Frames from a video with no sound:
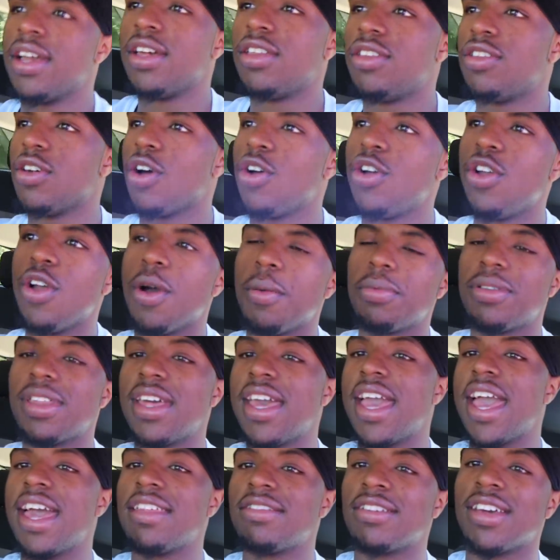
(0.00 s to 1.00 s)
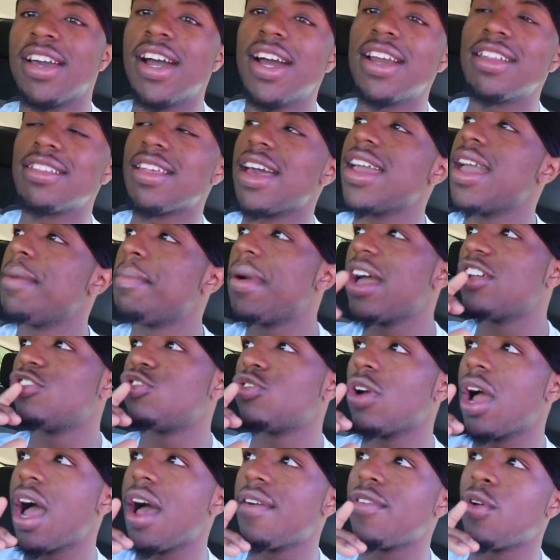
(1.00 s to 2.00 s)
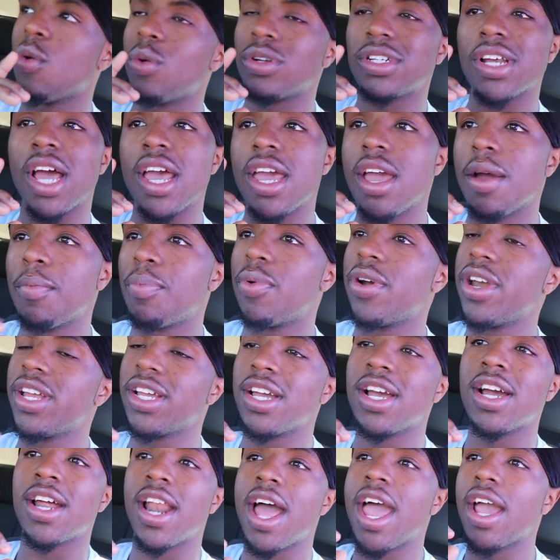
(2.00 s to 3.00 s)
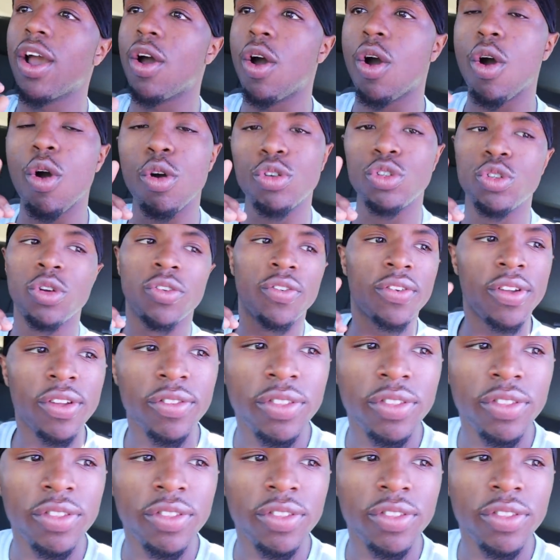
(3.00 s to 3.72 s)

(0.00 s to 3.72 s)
So you know what I'm saying? As good as I am at driving, which I am pretty good, I ain't gonna hold you.